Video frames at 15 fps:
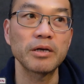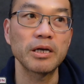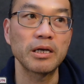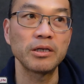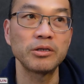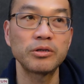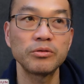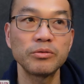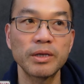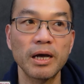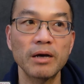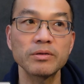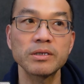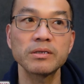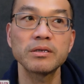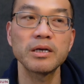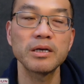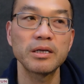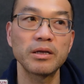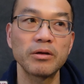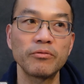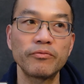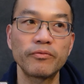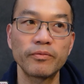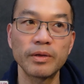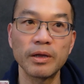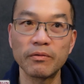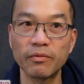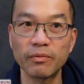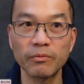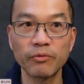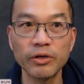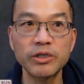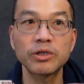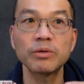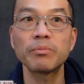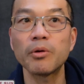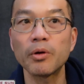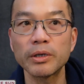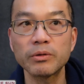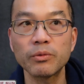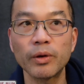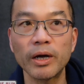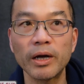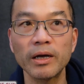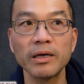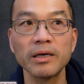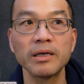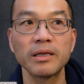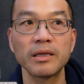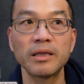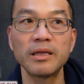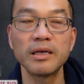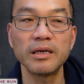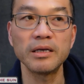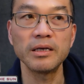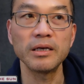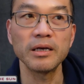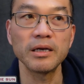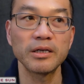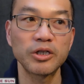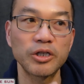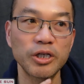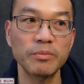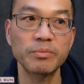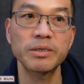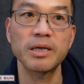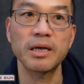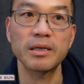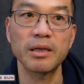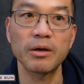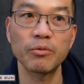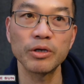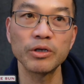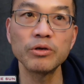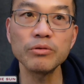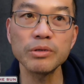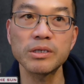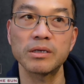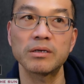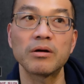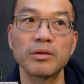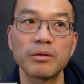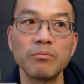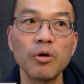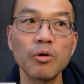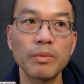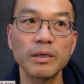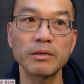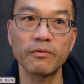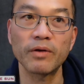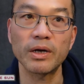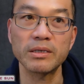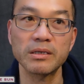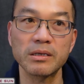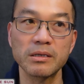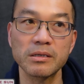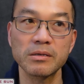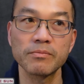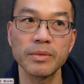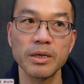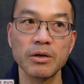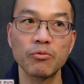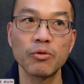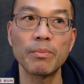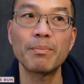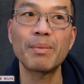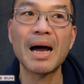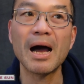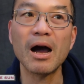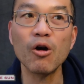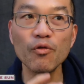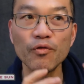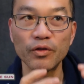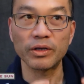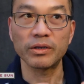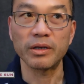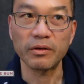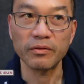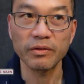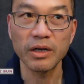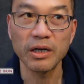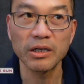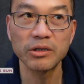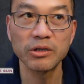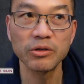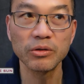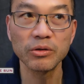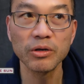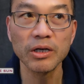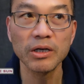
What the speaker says: in 2000, they've reached a point where the chips that they were using on the mobile devices were powerful enough to,